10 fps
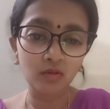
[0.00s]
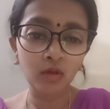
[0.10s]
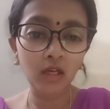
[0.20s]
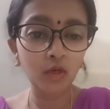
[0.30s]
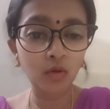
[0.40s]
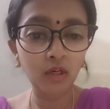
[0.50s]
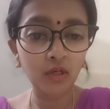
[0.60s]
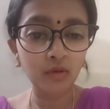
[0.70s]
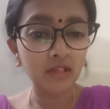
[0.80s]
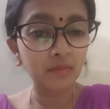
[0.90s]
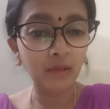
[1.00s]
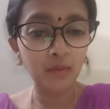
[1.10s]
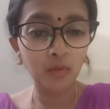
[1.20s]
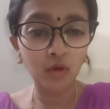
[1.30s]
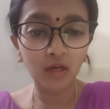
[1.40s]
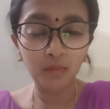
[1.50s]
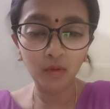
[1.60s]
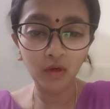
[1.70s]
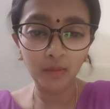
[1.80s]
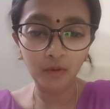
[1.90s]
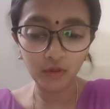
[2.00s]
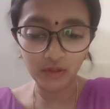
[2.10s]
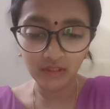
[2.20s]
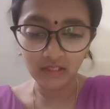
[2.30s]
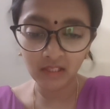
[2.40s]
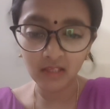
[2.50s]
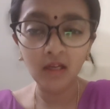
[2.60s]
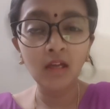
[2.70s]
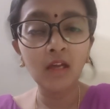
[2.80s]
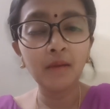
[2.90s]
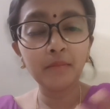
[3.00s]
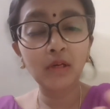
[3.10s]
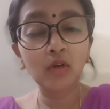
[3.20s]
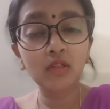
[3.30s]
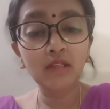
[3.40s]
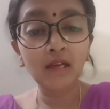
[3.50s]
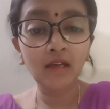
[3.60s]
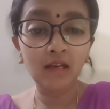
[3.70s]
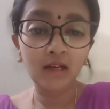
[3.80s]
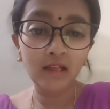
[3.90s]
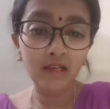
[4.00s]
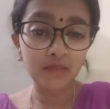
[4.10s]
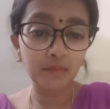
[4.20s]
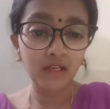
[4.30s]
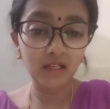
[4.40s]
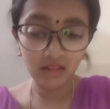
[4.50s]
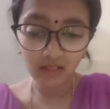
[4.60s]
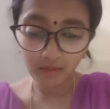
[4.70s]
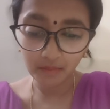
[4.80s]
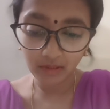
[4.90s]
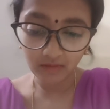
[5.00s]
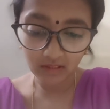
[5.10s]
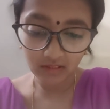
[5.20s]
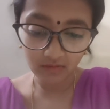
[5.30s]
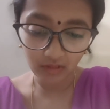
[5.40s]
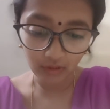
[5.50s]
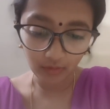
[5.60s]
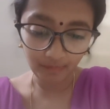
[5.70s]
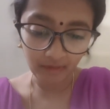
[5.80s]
Okay, no need to explain more and more about this. Okay, because I already explained in the previous video.